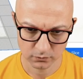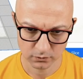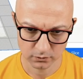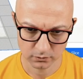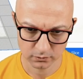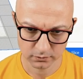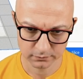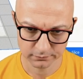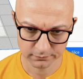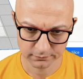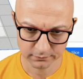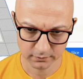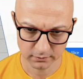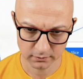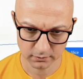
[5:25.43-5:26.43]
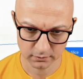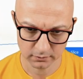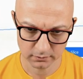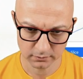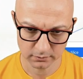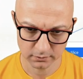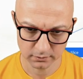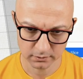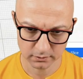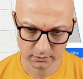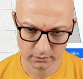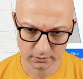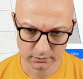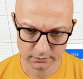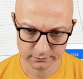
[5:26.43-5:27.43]
You can see it here
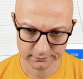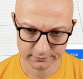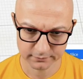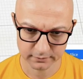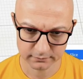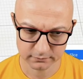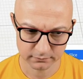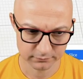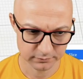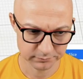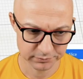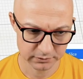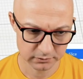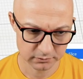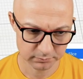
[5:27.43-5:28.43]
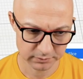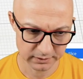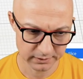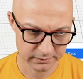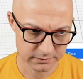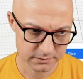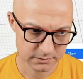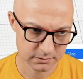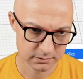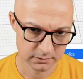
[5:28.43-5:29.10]
at the center of the build plate.